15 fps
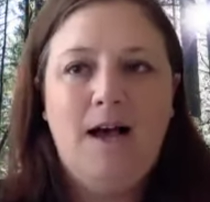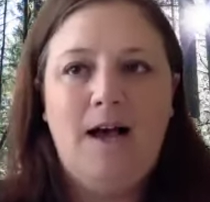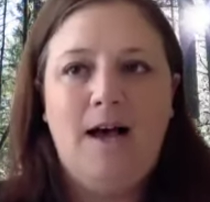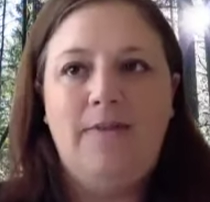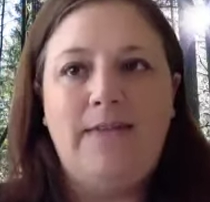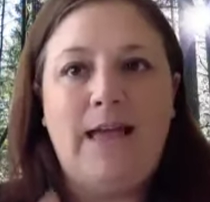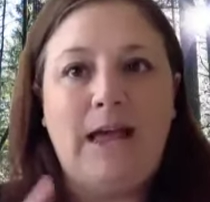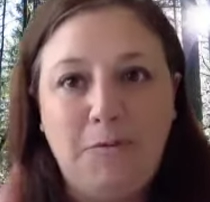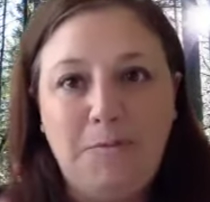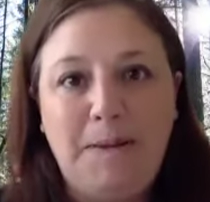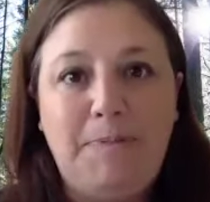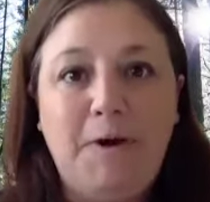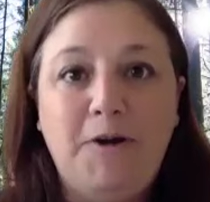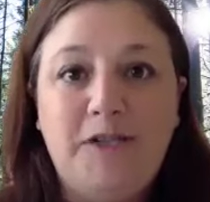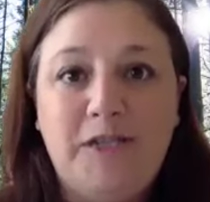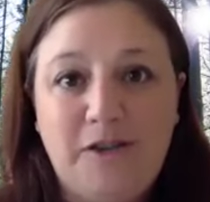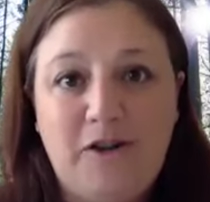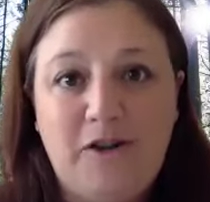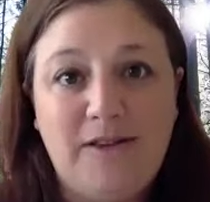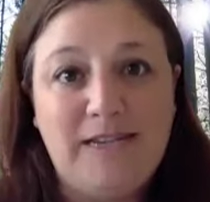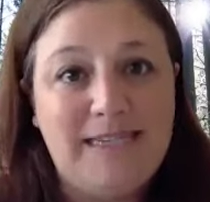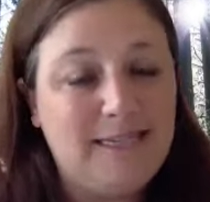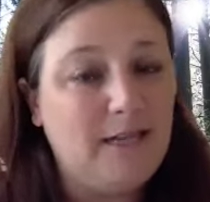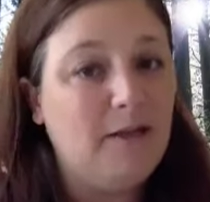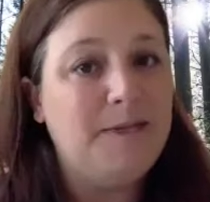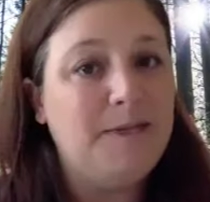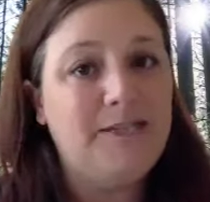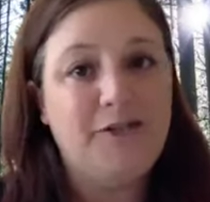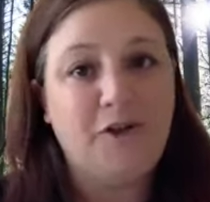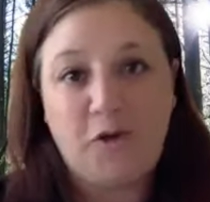That'll be posted on the
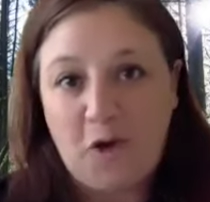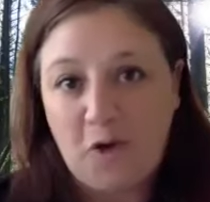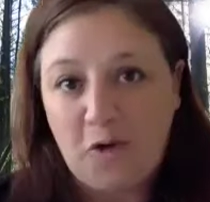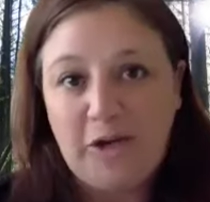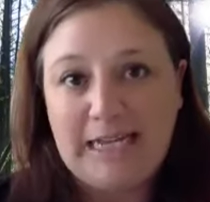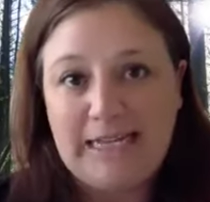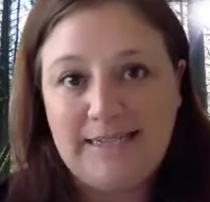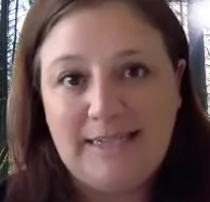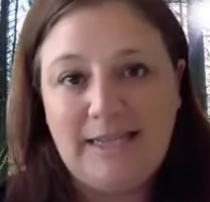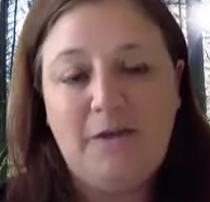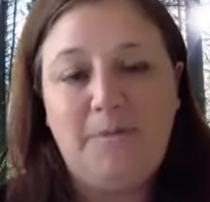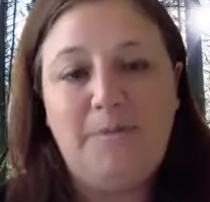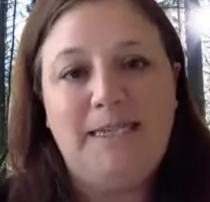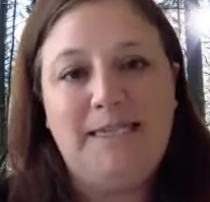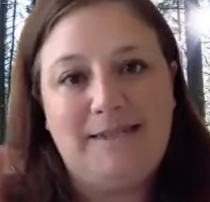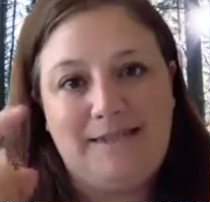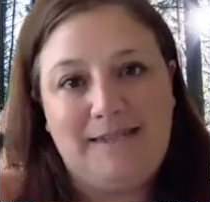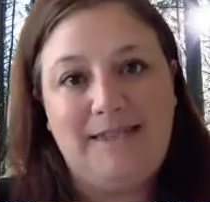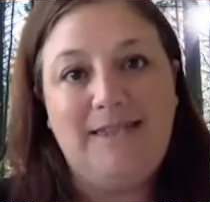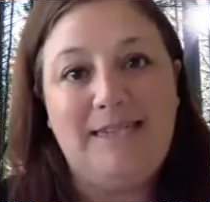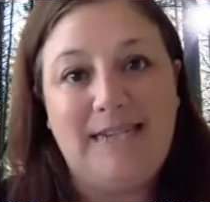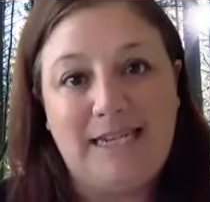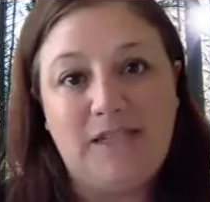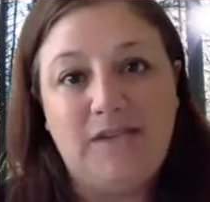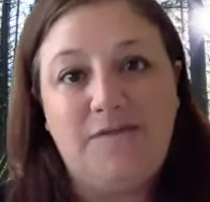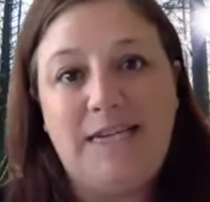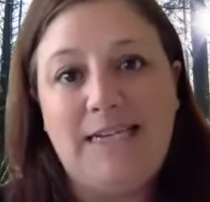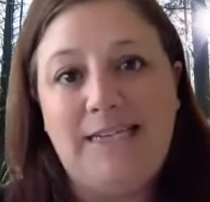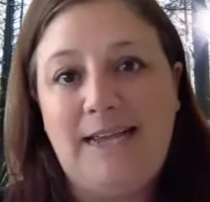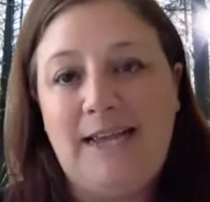syllabus. So go look at the syllabus to see the dates of
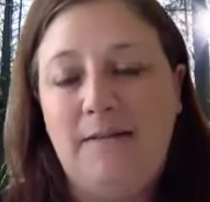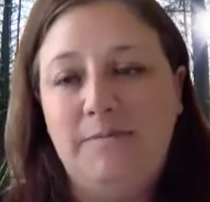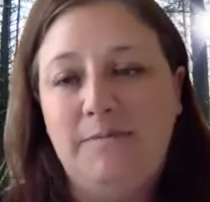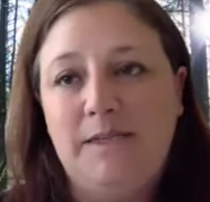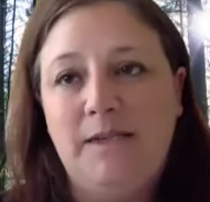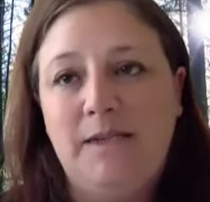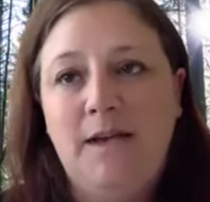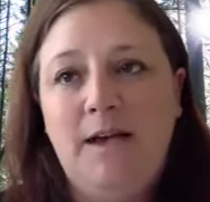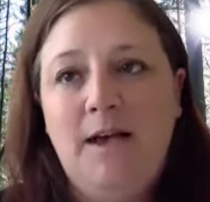the exams.